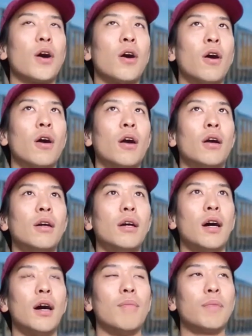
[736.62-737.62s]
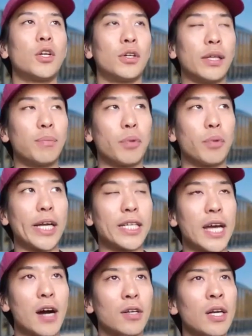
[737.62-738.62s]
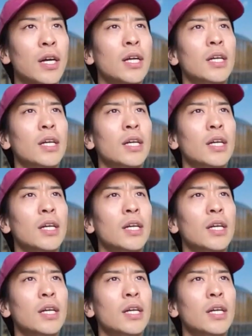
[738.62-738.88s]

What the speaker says: are currently breaking down.